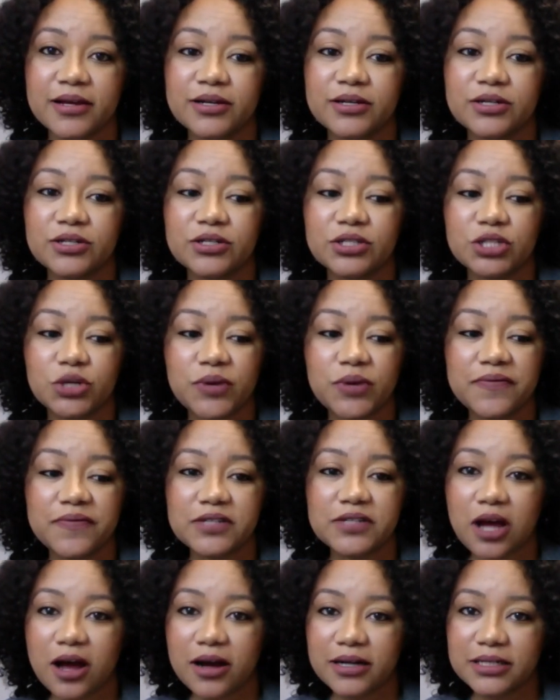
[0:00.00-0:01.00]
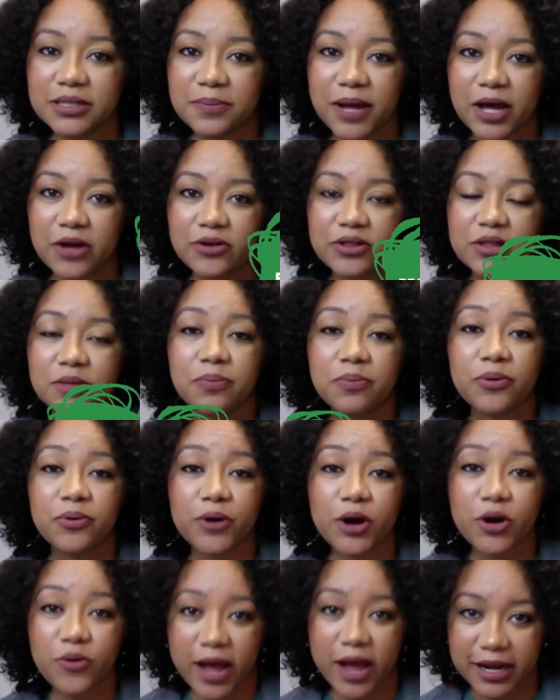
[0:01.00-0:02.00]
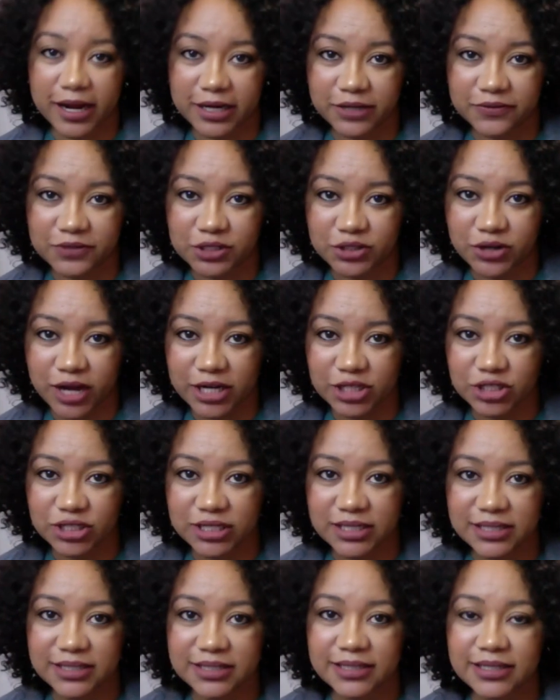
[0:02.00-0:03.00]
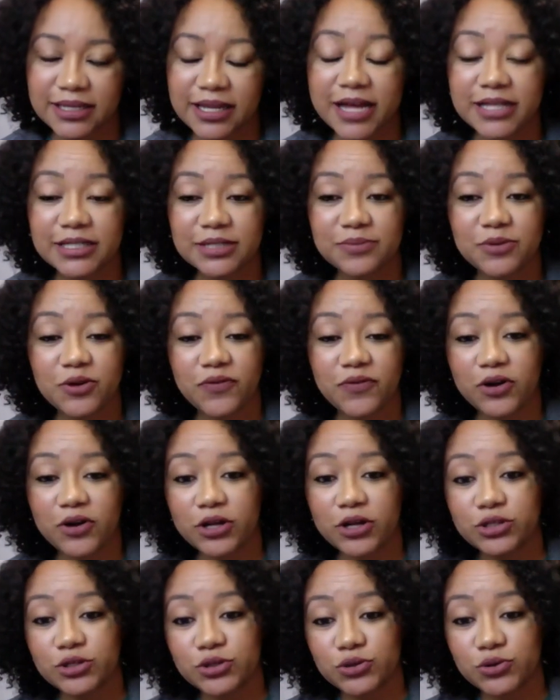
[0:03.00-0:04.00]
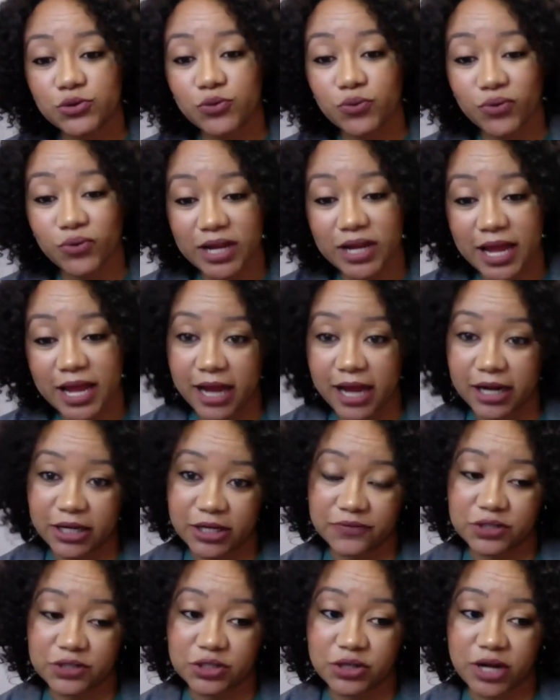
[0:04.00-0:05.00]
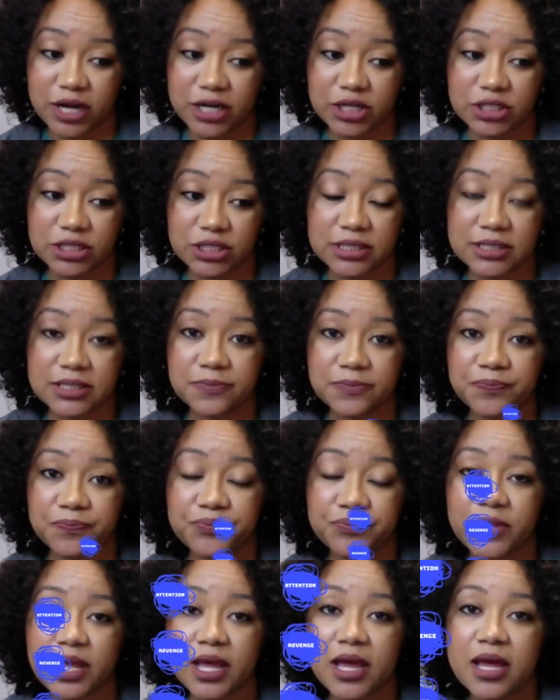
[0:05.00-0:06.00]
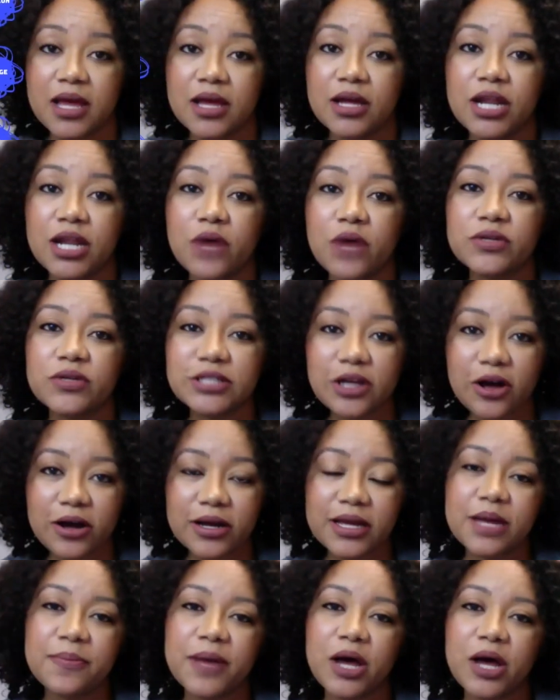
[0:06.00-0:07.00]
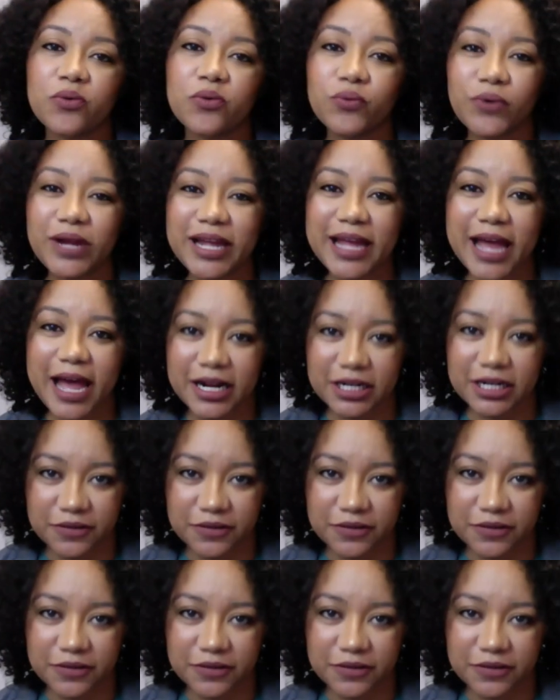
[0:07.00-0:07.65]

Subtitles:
So we've talked about the proactive strategies. Let's move on to reactive strategies. Now, when talking about reactive